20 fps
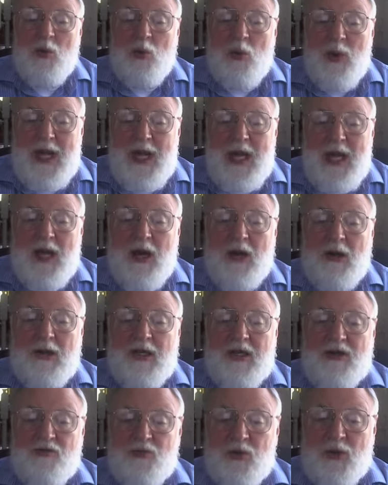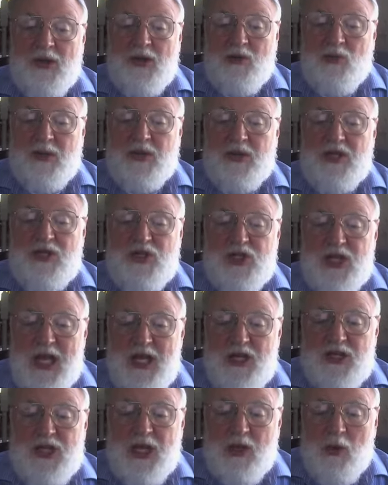we are confronted with a
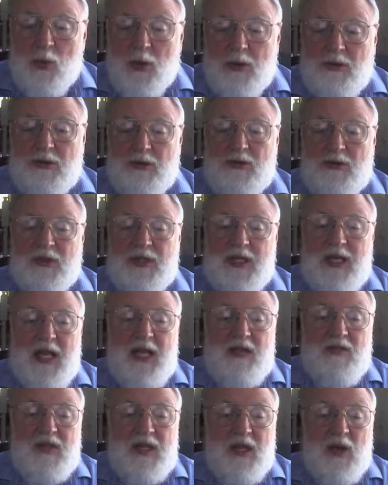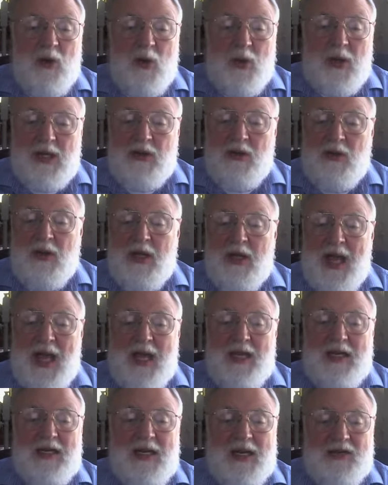changing world in the oil
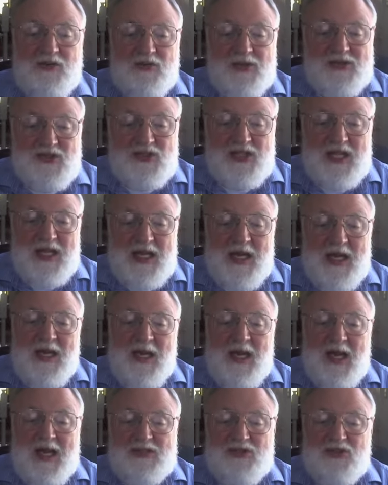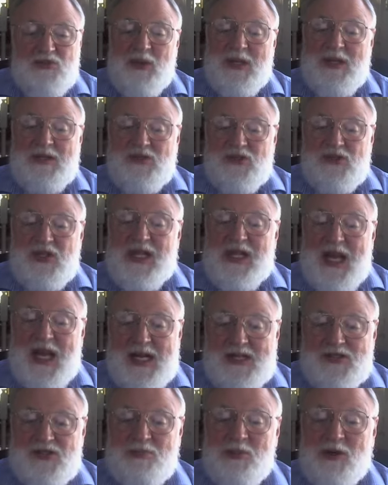and electricity, as well as the
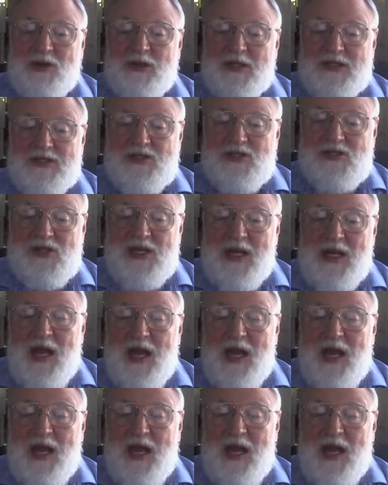gas markets.